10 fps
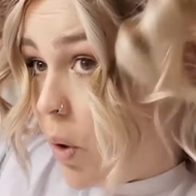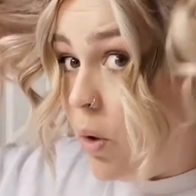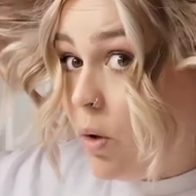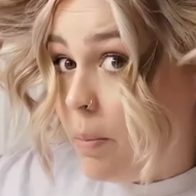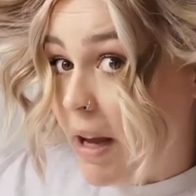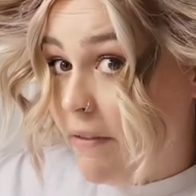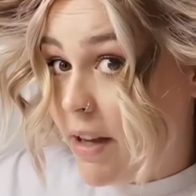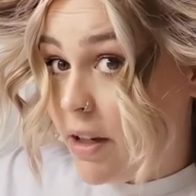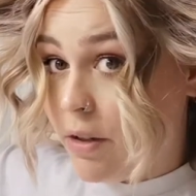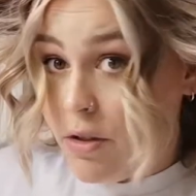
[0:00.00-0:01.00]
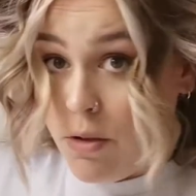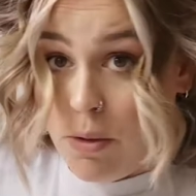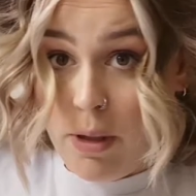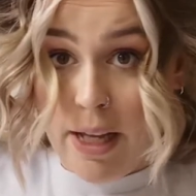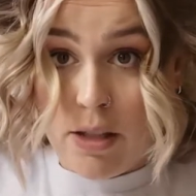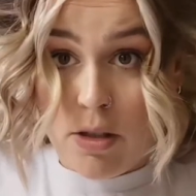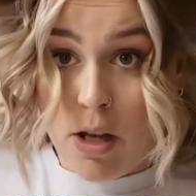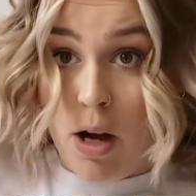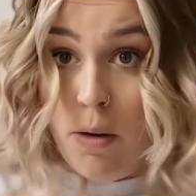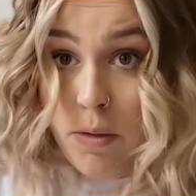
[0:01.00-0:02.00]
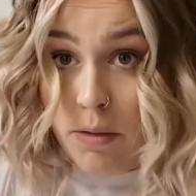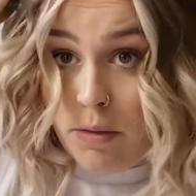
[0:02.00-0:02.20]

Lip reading: pull my fingers through like so.